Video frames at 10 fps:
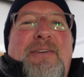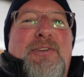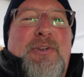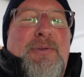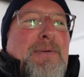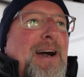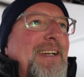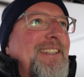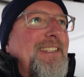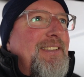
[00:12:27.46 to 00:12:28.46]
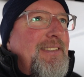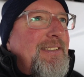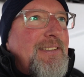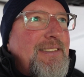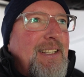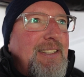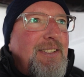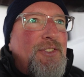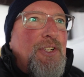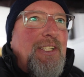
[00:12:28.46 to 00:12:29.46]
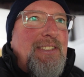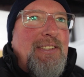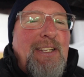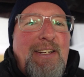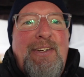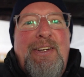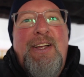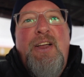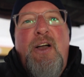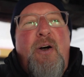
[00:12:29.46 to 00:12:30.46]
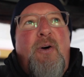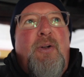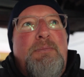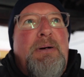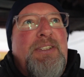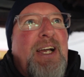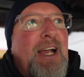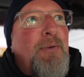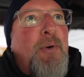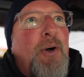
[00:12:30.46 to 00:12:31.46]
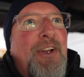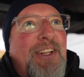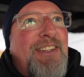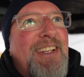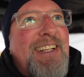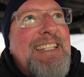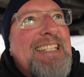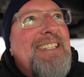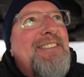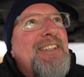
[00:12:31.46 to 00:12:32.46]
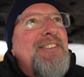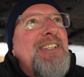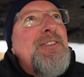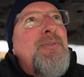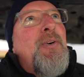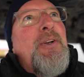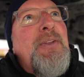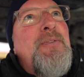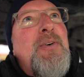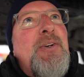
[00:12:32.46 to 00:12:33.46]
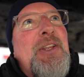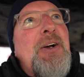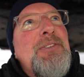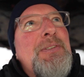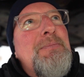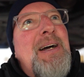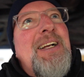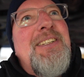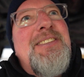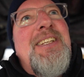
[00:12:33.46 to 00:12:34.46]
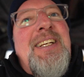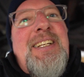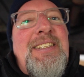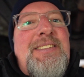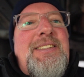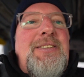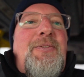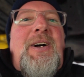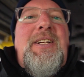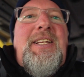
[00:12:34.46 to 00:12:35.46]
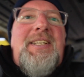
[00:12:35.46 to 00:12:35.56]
I will not buy this second gen. It's getting old, but I want it. With this 44,000 miles, this is funny.